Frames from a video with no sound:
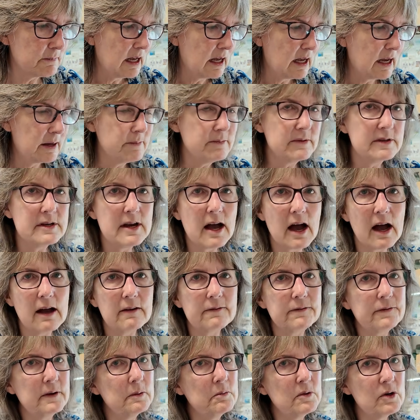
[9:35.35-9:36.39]
I'm not
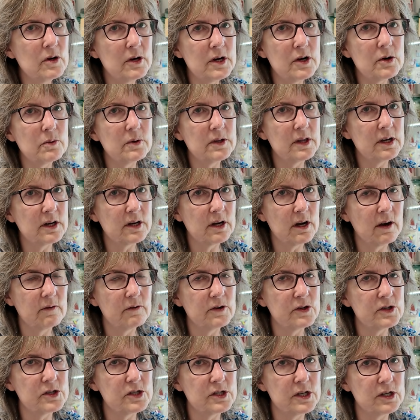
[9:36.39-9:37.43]
familiar with a
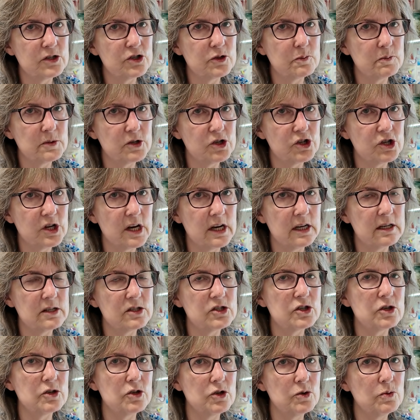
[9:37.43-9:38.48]
cover stitch machine,
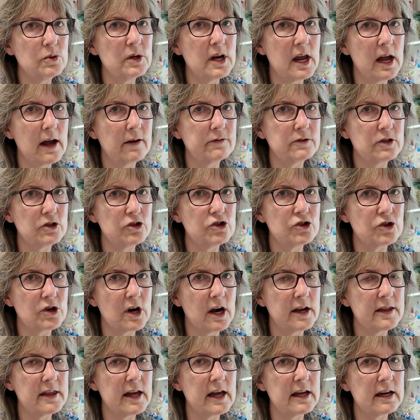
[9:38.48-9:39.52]
so you would have to
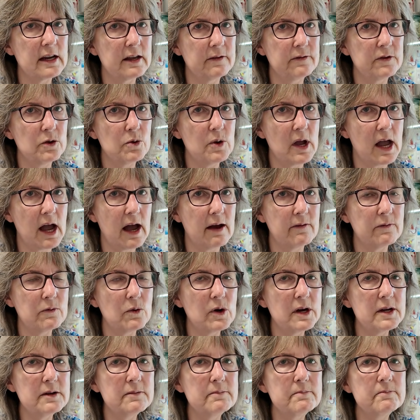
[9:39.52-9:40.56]
try that if you have
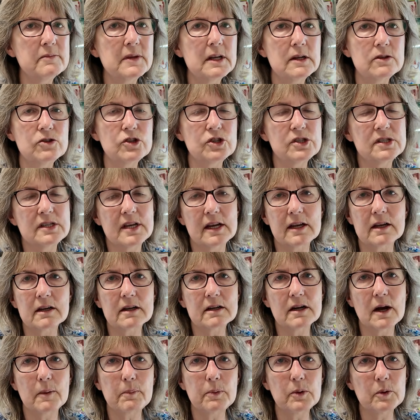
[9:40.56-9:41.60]
one. Just take a
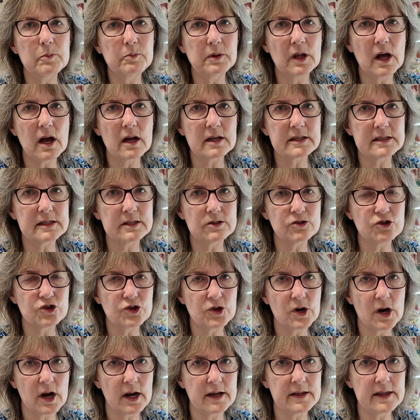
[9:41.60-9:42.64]
couple blocks and
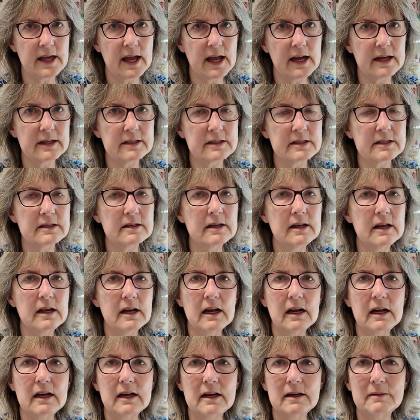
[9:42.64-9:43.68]
try that.
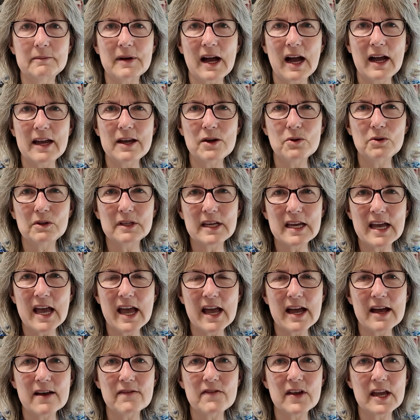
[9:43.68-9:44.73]
I only
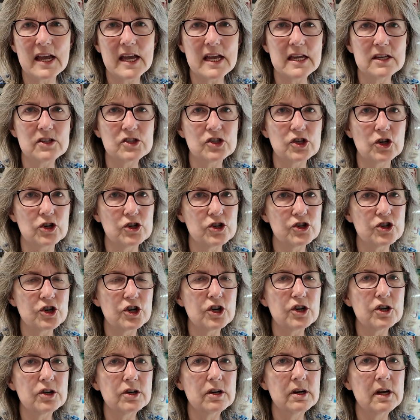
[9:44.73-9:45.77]
have a
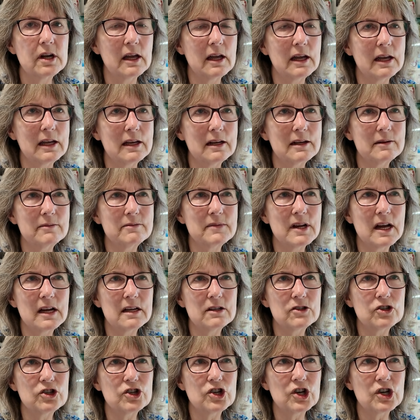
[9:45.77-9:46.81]
serger, and I'm
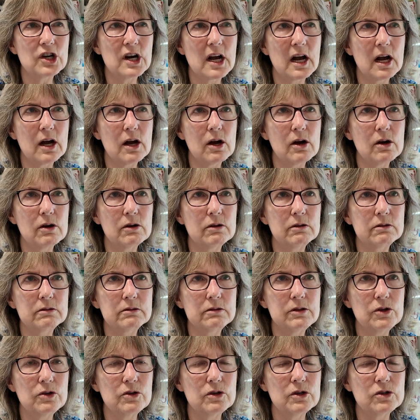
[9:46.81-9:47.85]
not sure how
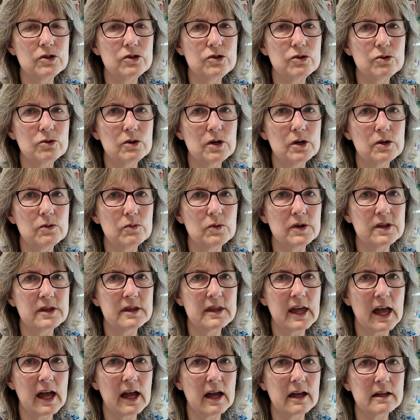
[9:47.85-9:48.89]
you could do it with
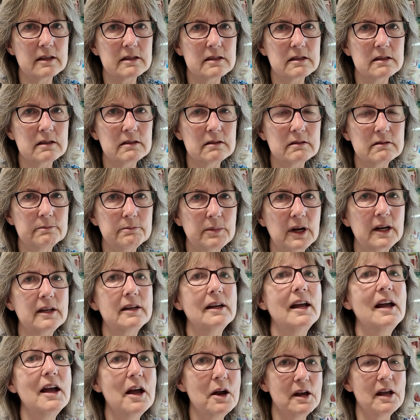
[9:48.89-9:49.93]
that. But
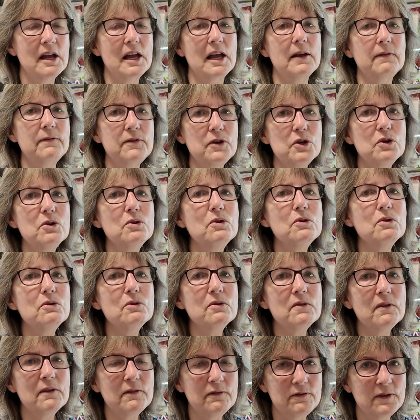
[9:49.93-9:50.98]
If
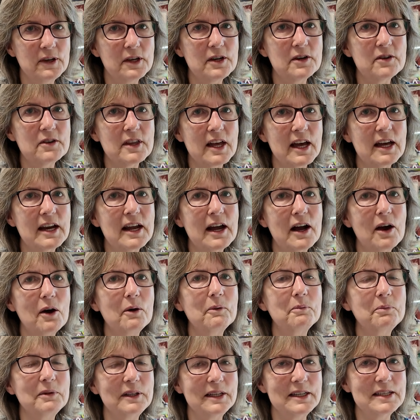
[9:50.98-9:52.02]
you figure that
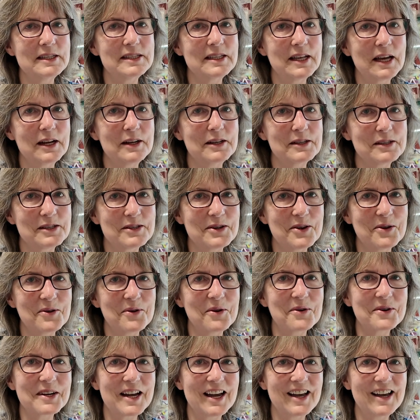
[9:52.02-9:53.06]
out, please let us
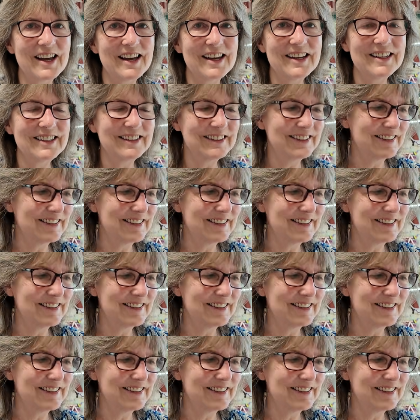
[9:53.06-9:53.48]
know, okay?